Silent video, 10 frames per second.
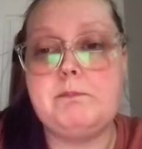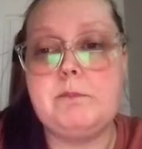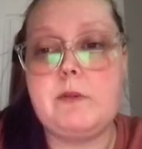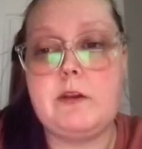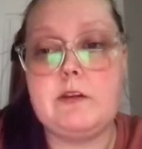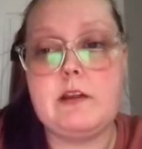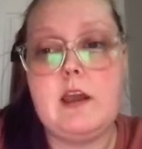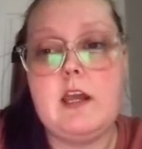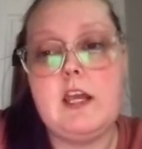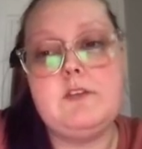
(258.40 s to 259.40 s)
Because
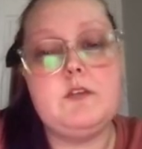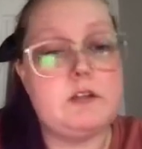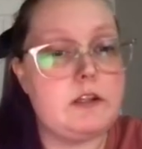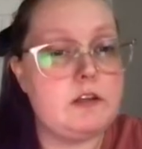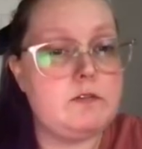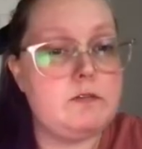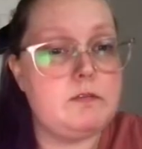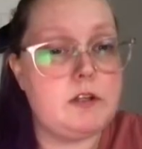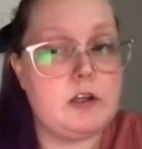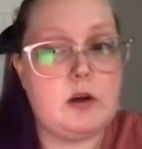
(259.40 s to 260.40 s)
if you've seen the
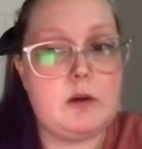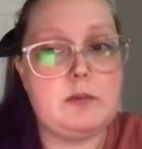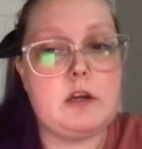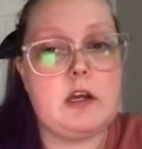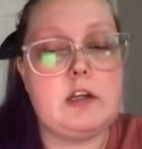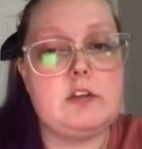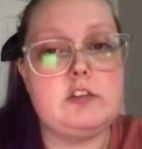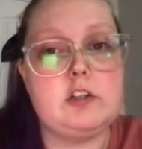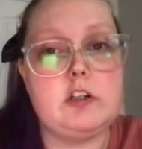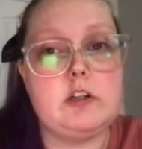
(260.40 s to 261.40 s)
video I
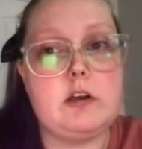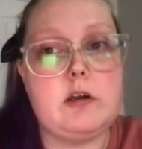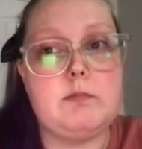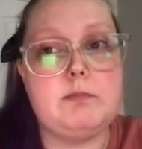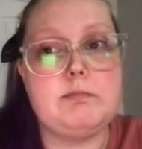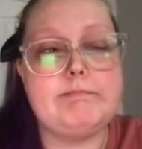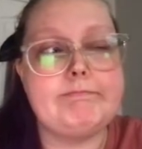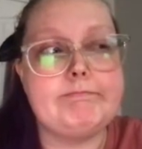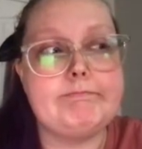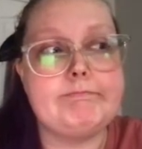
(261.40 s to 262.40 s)
shared
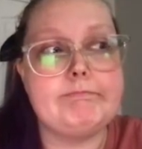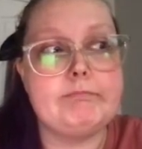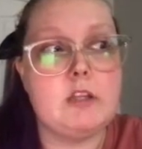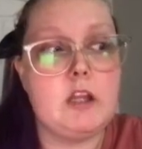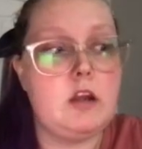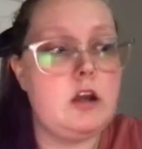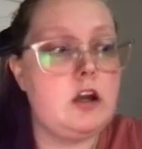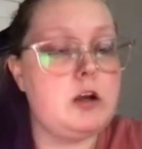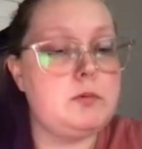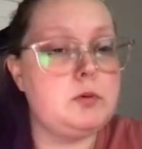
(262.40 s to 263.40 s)
a
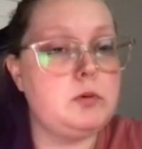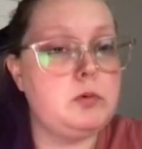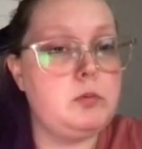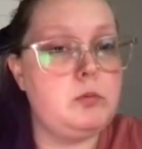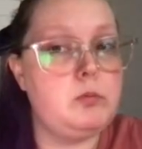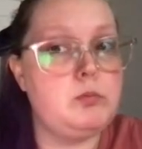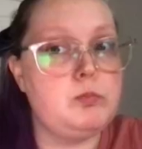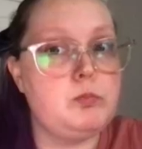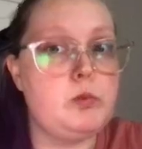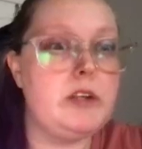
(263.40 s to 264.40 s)
couple
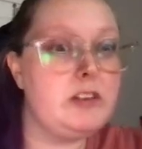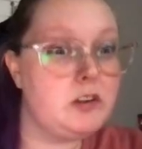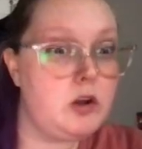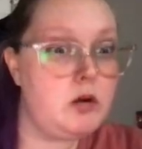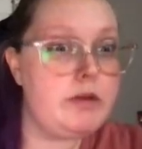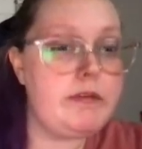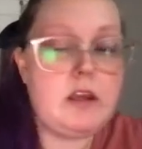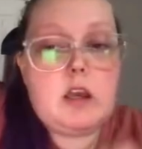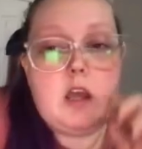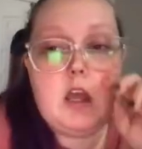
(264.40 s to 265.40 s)
weeks ago, I
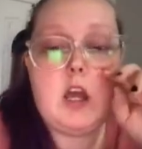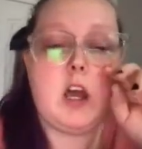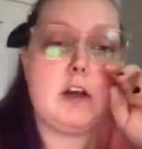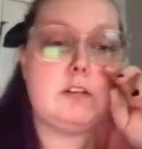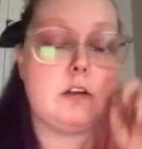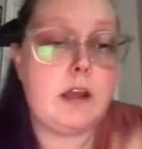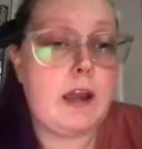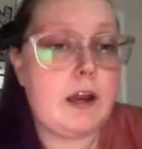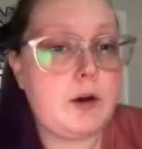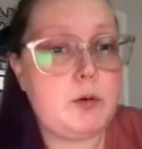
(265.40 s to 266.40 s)
think, on
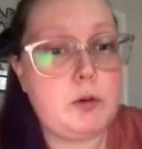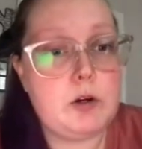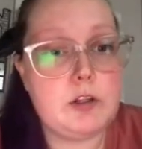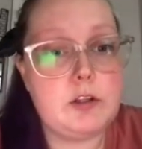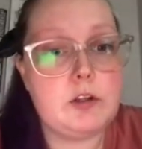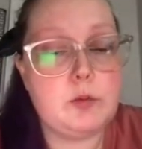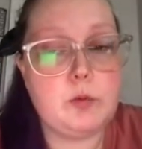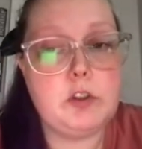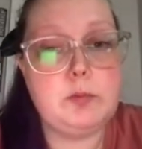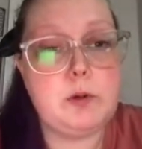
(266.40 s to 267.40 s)
how
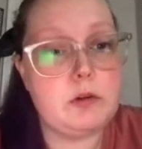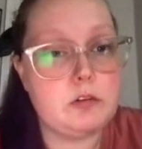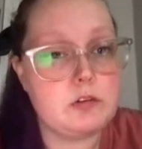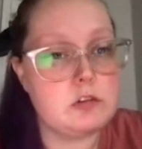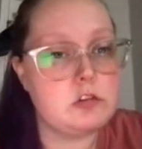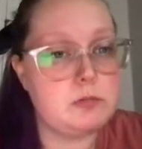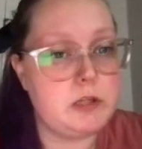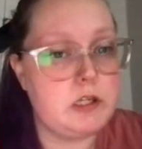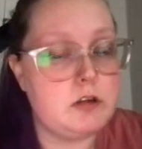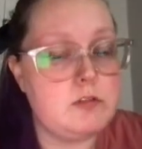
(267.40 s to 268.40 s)
when you post on social
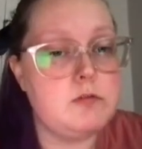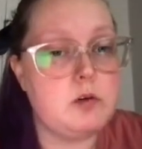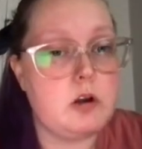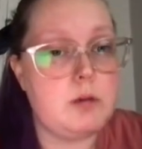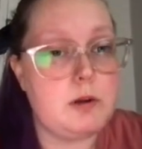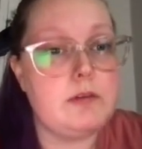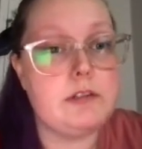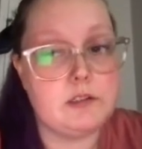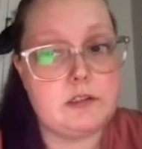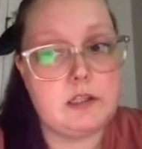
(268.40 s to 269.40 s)
media about
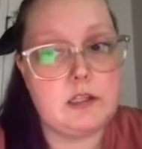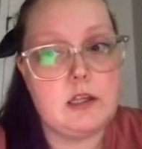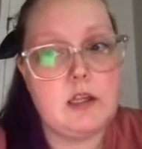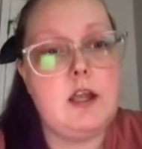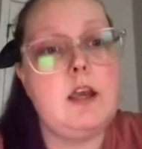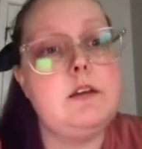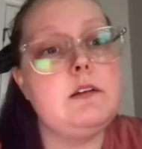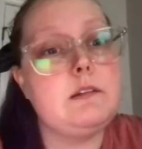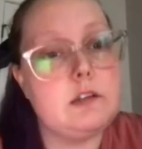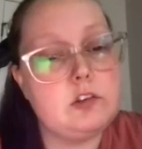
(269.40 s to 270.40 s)
Scentsy, it's
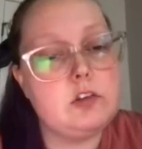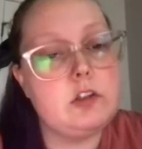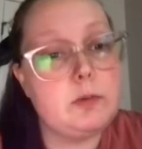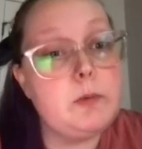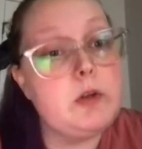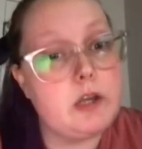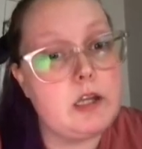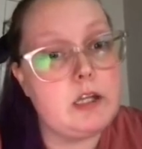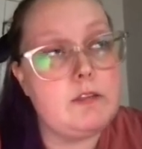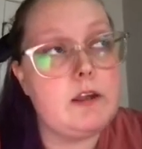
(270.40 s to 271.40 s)
essentially
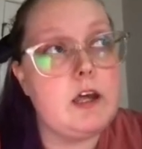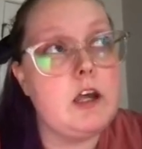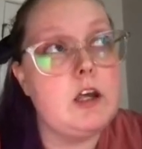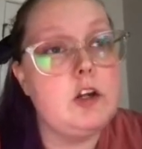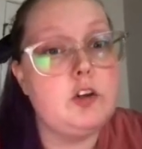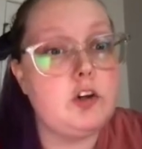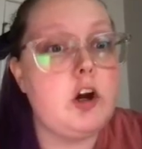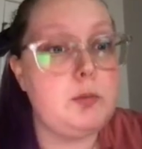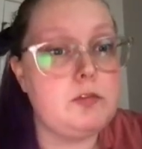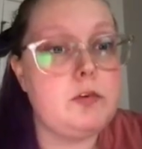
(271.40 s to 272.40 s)
communicating that you're
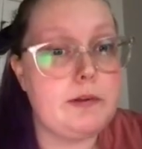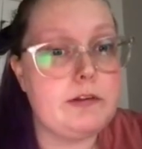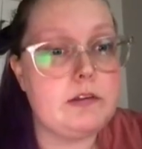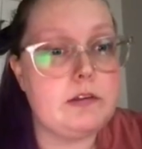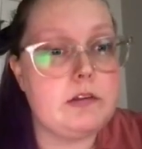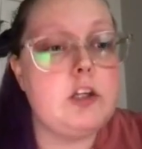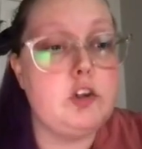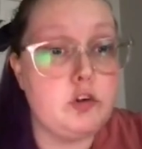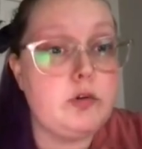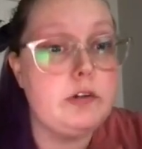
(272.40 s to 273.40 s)
open for business and
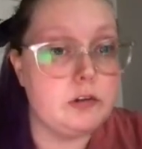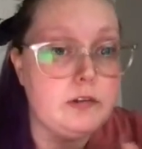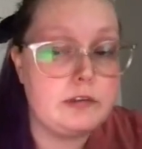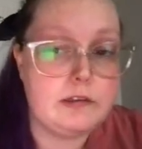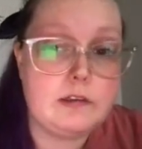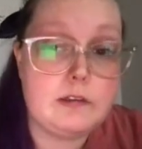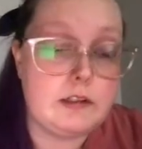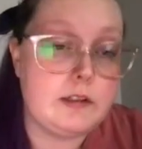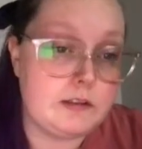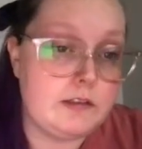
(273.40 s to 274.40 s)
you're still
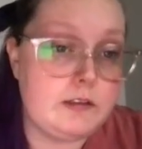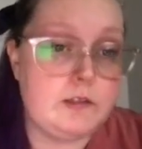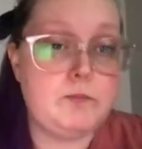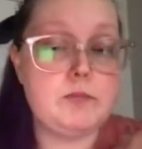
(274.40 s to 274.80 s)
selling Scentsy.